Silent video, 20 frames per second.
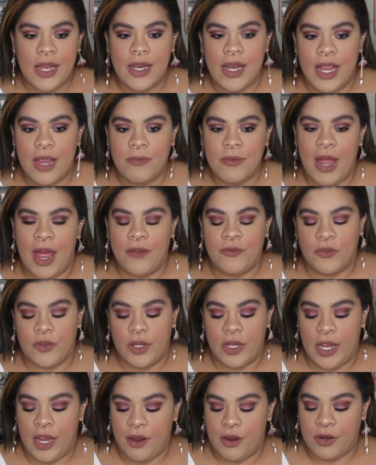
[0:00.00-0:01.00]
named after
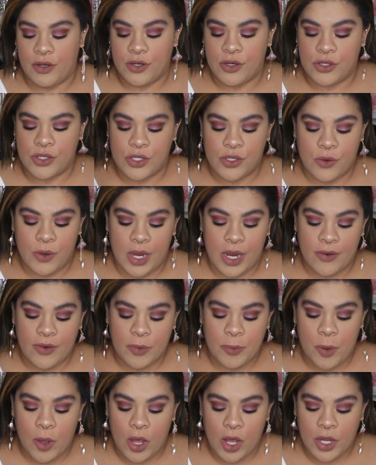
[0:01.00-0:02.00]
their characters. So Harry
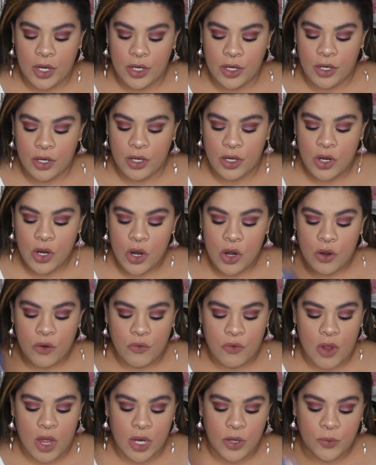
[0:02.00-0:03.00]
Potter,
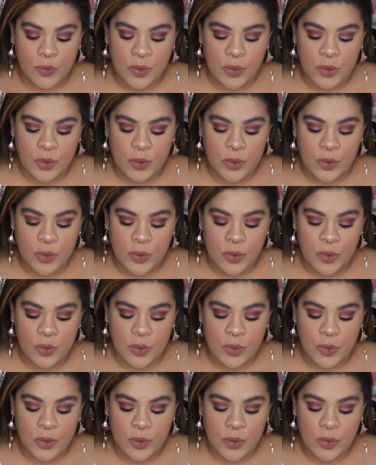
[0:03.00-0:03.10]
Ron